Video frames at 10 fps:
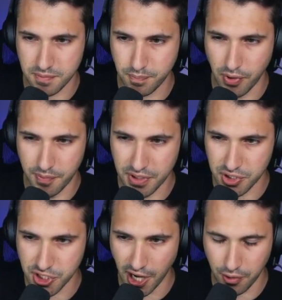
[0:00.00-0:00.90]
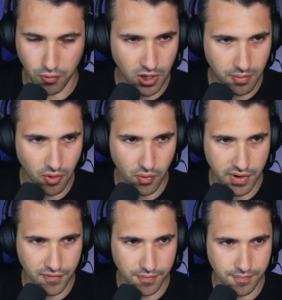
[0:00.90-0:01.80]
put me in the Shadow Realm or
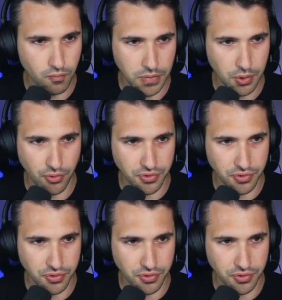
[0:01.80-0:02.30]
whatever mirror